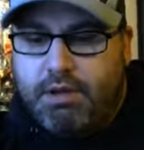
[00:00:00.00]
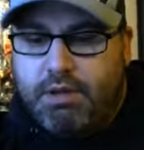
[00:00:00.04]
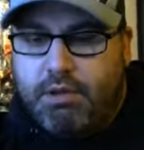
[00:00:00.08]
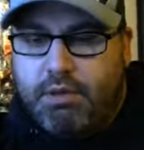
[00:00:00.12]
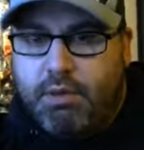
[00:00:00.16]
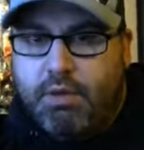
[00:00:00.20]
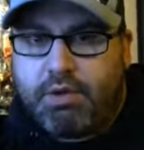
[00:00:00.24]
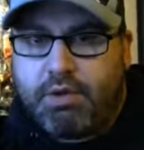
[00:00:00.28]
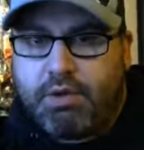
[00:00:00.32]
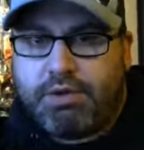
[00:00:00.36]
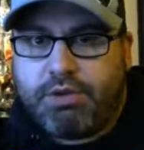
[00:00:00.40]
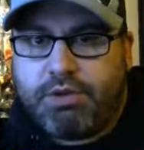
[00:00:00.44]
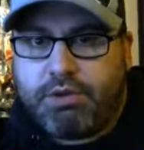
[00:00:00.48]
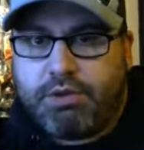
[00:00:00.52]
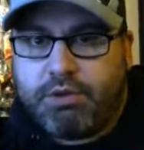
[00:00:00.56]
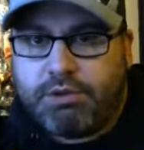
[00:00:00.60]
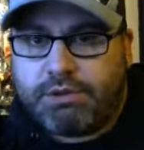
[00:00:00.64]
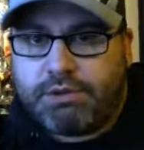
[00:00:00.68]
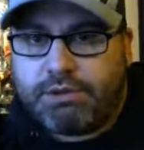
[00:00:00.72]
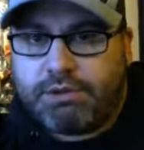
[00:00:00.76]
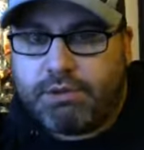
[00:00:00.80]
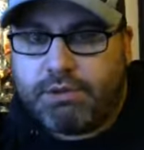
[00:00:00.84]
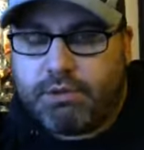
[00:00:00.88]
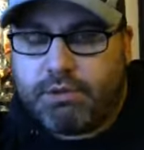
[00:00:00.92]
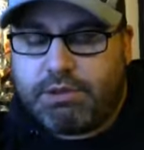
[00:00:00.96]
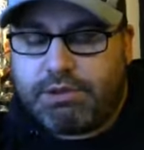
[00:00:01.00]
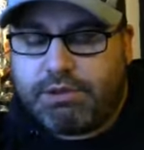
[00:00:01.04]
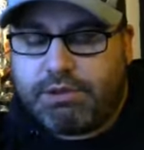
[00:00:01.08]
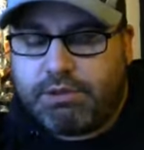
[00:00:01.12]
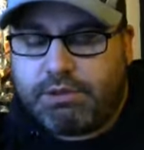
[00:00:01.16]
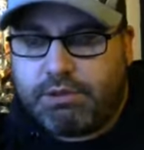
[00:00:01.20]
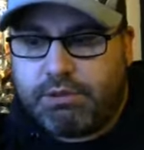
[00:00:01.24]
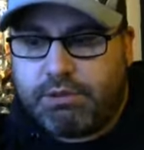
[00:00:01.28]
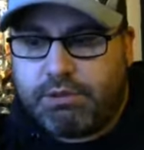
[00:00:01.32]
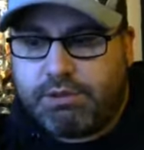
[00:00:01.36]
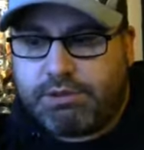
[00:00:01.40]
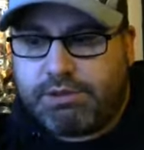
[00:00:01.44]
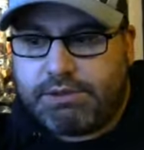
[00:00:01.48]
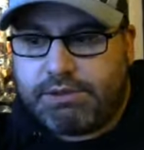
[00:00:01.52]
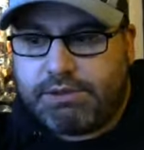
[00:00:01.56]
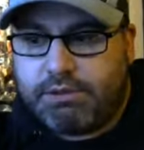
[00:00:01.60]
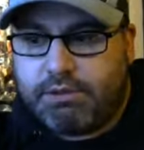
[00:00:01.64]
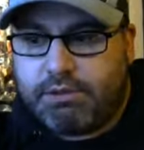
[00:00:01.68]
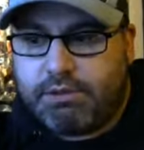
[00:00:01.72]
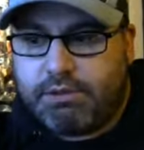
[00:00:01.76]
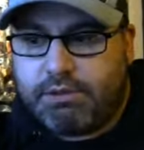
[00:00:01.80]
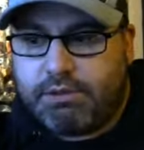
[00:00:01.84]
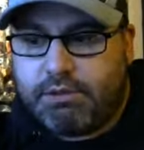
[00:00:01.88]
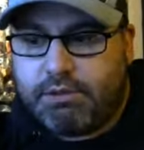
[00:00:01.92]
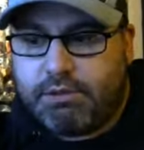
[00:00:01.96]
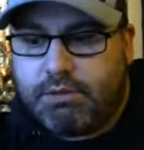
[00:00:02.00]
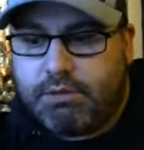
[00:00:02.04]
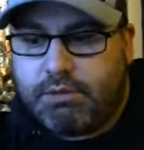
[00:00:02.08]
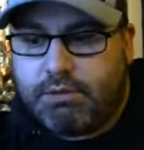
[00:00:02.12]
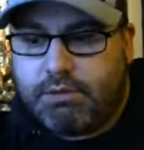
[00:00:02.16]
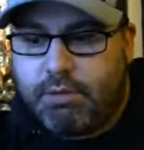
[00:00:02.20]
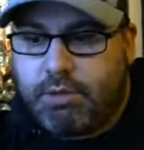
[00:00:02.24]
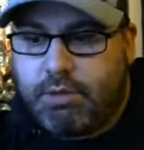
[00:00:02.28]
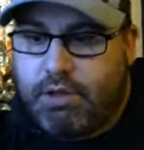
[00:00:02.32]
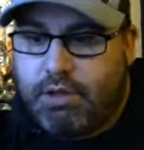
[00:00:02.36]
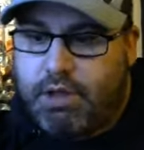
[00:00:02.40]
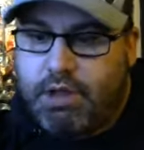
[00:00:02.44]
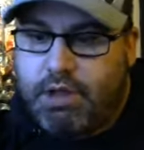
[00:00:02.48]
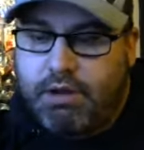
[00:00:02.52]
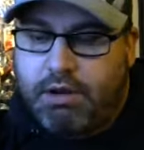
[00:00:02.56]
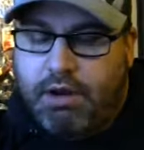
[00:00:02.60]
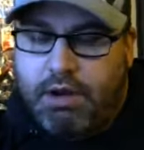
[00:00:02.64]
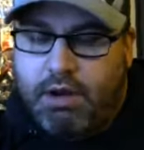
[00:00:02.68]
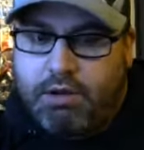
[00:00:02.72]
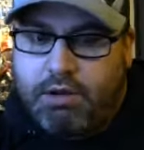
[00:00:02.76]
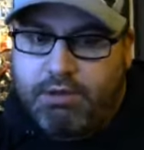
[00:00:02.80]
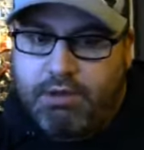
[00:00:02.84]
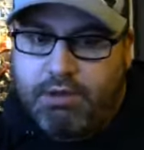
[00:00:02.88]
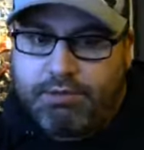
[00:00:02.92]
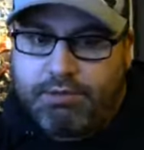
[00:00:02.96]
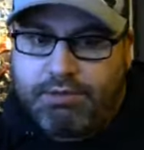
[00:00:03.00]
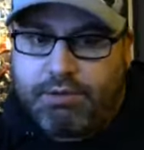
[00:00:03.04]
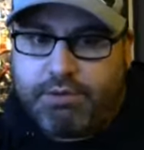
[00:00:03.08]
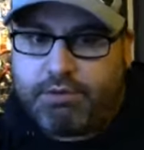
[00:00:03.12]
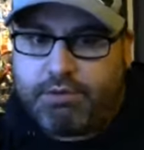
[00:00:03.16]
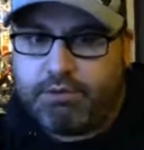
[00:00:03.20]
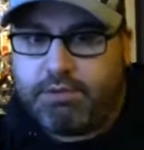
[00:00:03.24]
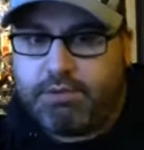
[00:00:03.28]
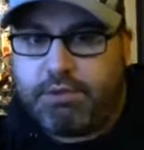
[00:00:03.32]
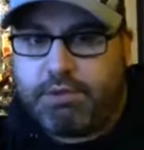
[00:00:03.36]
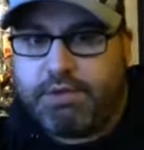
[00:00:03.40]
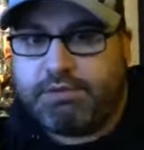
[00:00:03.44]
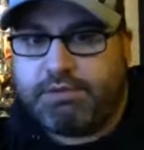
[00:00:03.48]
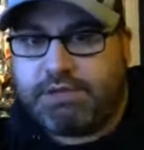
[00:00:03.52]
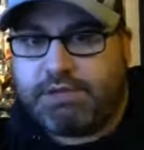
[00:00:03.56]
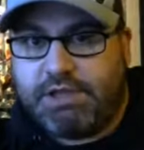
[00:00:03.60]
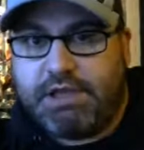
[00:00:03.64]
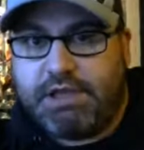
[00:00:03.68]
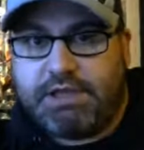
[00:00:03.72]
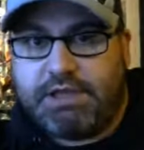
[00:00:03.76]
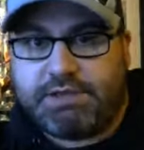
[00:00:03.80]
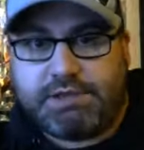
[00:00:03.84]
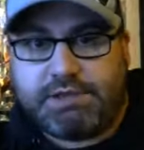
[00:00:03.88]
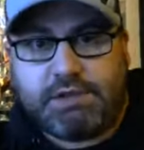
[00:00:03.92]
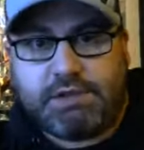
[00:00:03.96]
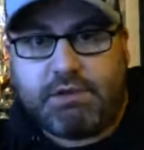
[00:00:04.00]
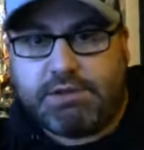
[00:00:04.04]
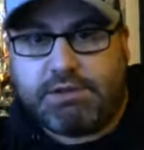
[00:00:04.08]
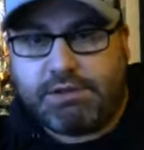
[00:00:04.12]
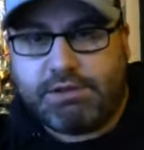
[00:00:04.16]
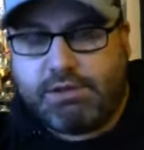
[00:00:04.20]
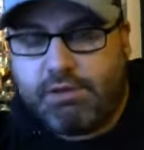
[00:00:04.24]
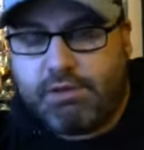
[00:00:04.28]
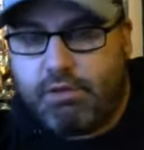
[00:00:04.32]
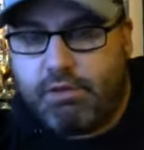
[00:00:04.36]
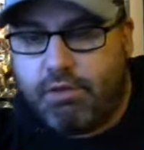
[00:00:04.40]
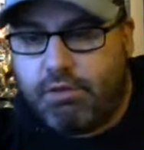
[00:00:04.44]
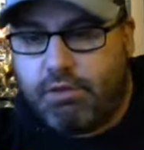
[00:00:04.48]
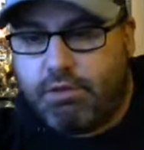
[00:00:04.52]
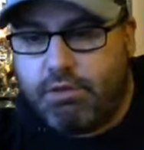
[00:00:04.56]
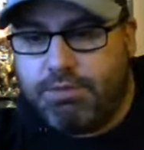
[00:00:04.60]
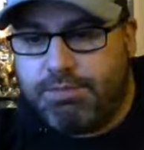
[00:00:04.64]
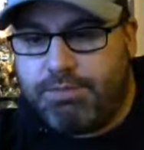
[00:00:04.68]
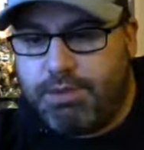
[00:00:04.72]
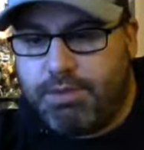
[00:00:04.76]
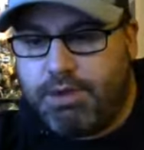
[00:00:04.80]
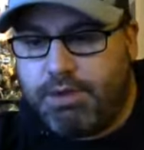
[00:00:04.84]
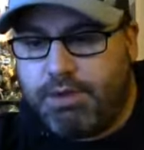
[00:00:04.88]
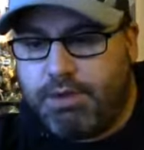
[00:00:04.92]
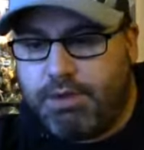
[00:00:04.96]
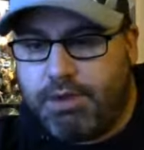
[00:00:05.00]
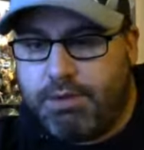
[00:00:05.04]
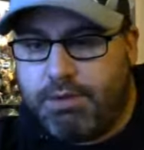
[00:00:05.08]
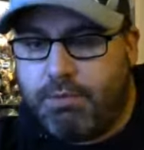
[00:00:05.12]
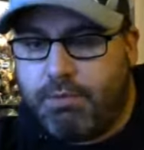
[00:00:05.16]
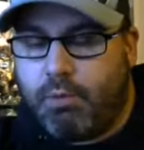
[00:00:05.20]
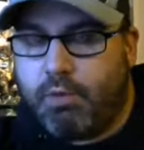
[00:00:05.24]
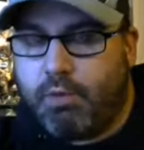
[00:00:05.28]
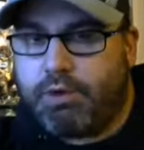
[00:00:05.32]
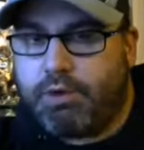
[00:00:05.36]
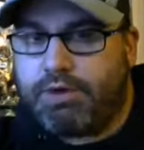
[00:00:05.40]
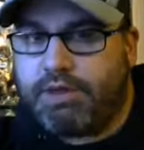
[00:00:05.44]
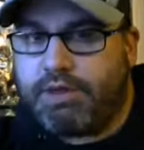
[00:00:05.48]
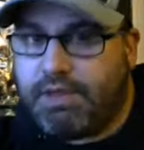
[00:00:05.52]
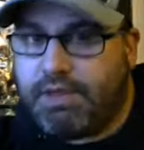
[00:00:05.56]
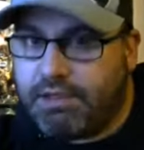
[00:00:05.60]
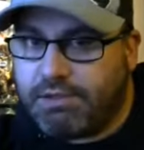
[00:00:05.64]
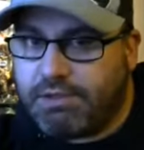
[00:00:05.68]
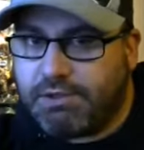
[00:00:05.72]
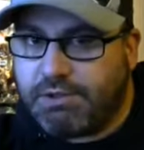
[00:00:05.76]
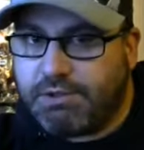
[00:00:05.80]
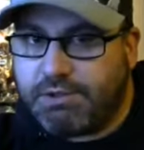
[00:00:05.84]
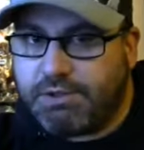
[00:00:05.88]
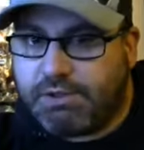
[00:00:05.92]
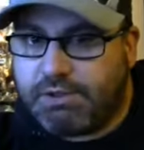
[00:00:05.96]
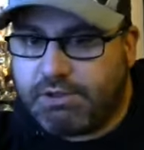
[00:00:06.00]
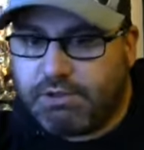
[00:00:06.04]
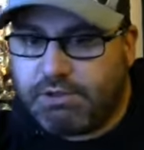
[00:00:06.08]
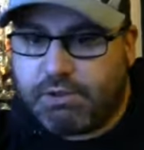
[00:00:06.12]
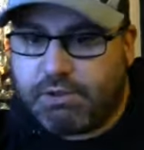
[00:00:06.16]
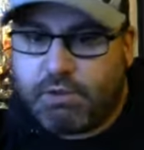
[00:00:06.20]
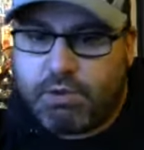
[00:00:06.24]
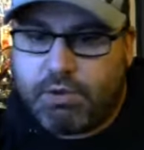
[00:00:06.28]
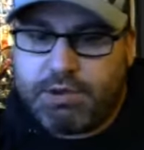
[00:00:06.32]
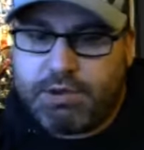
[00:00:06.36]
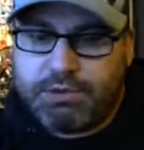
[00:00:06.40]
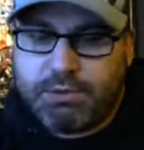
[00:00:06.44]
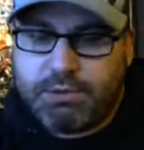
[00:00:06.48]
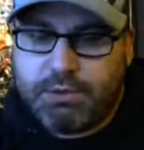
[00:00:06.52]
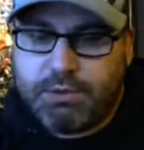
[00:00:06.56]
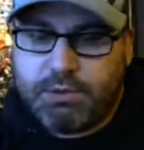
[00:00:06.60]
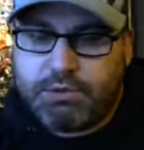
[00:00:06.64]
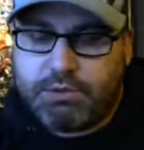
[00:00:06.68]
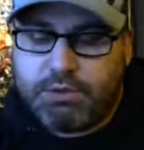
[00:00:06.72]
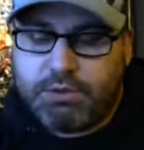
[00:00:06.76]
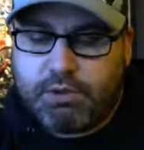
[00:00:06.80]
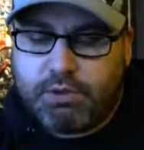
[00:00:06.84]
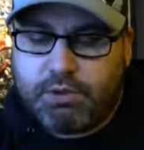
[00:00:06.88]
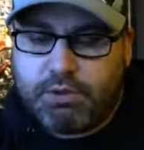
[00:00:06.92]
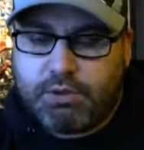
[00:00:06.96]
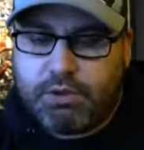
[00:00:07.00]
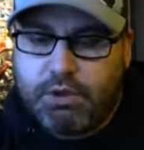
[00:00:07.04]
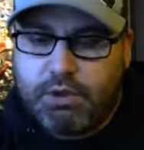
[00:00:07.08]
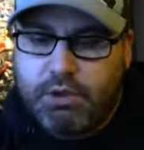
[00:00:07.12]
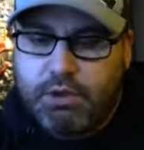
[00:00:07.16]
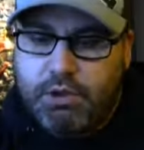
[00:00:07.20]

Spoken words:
one of the cool stories she told us, well, I don't know if she considers it cool, but one of the interesting stories we were told